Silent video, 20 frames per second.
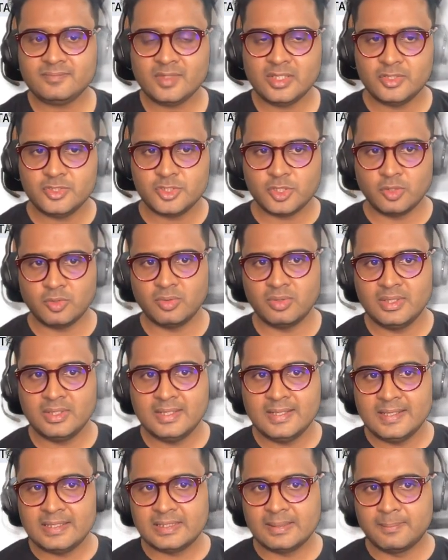So
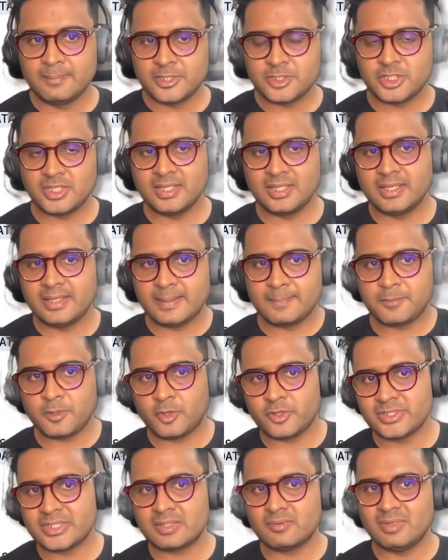the machine learning
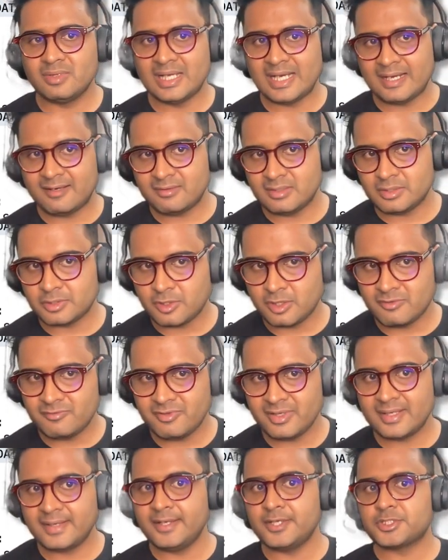project will have a
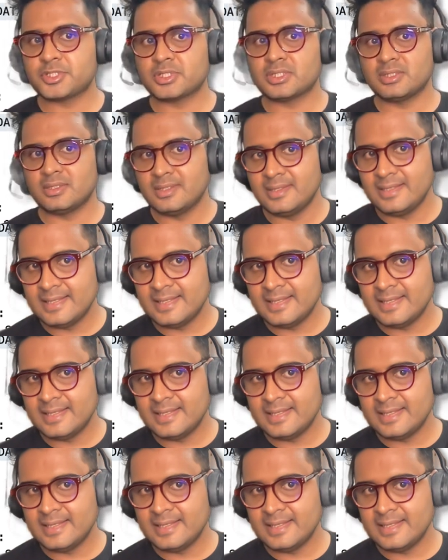configuration,